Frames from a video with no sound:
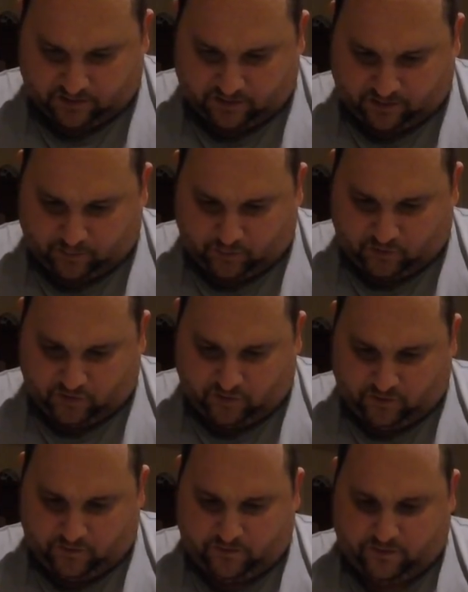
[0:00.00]
They
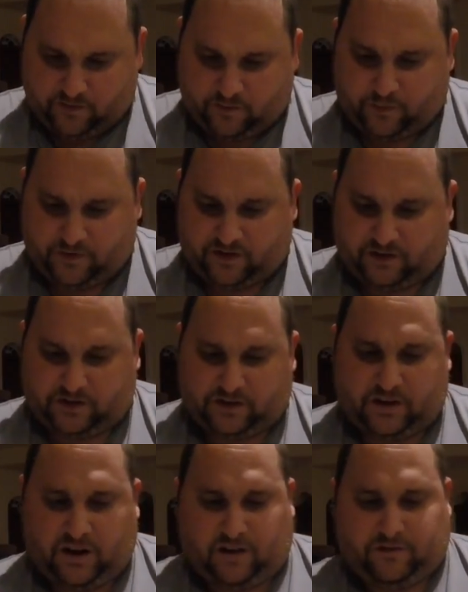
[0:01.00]
move, but they're
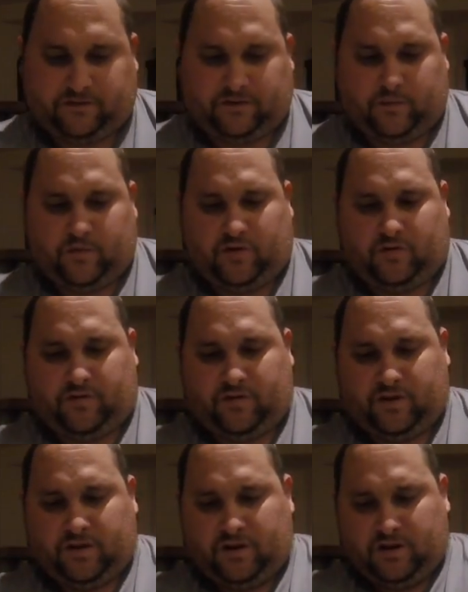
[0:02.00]
tough to move.
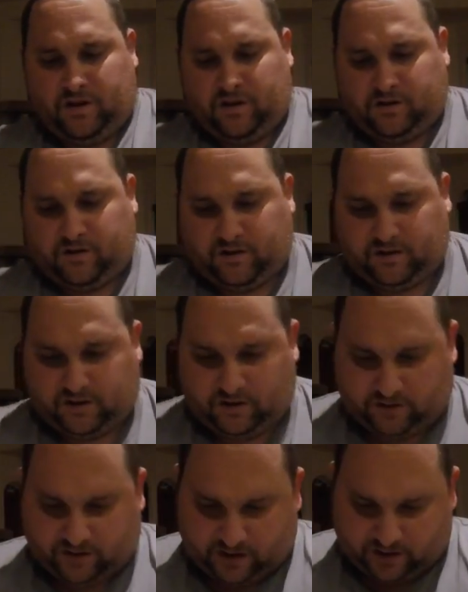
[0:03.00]
So this
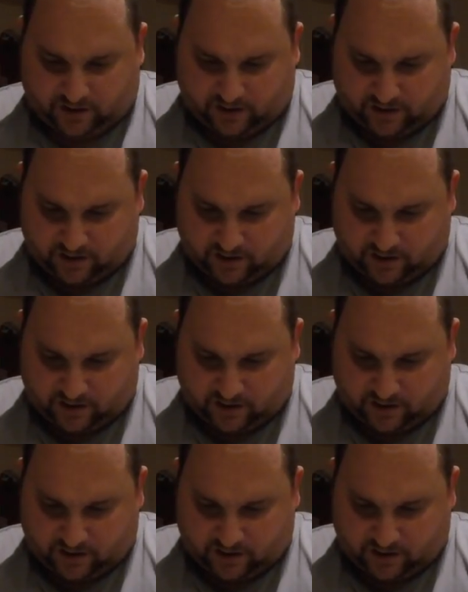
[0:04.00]
goes like